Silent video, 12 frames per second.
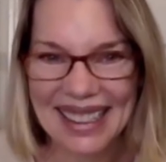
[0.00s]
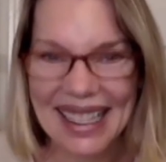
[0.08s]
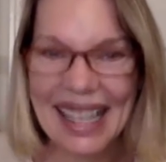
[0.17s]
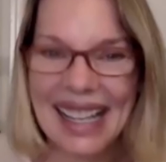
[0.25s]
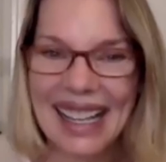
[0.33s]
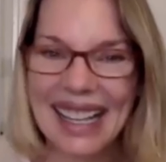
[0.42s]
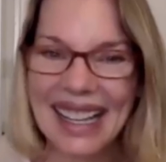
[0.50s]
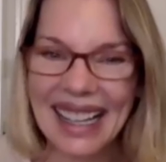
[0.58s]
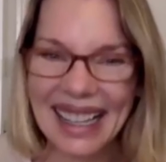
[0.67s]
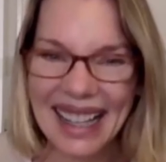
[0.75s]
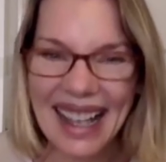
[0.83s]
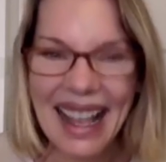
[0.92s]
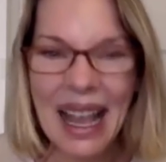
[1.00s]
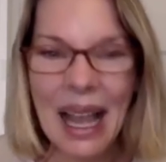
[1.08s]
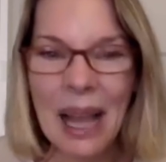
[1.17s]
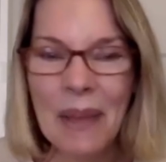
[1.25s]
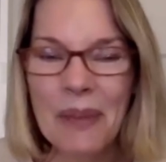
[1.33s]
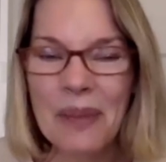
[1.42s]

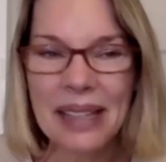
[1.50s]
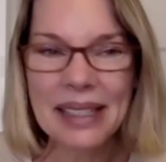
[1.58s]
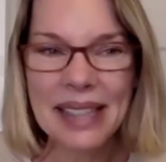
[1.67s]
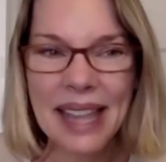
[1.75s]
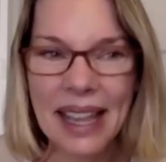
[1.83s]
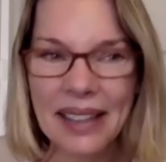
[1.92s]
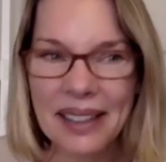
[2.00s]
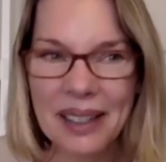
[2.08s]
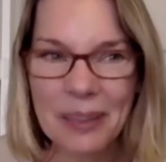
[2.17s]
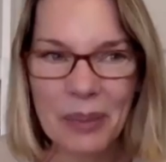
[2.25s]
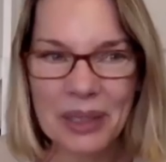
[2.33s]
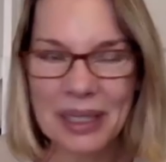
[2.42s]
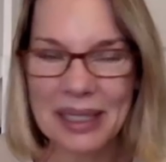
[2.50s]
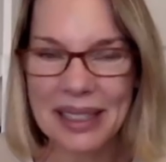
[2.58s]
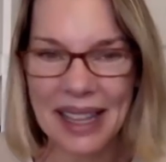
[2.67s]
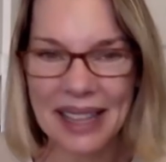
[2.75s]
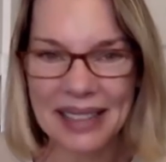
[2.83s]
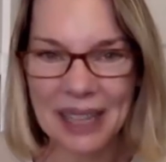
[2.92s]
I cannot
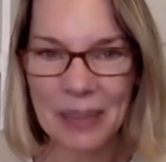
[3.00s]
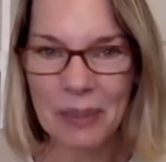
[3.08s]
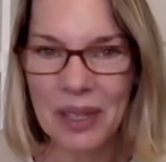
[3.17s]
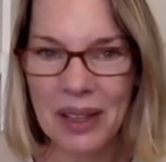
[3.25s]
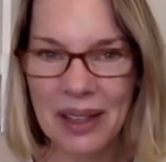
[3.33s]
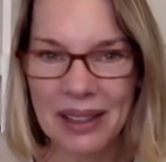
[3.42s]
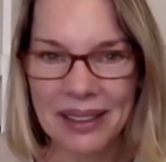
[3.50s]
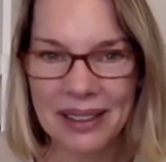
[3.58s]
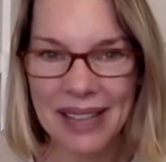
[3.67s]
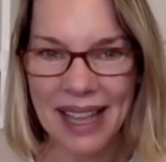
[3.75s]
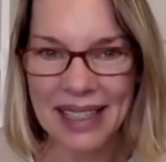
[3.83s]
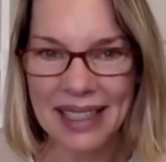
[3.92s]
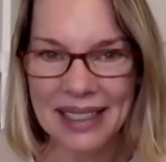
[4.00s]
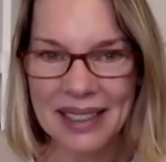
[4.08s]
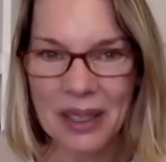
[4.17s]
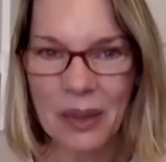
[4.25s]
multitask. I'm not good at it.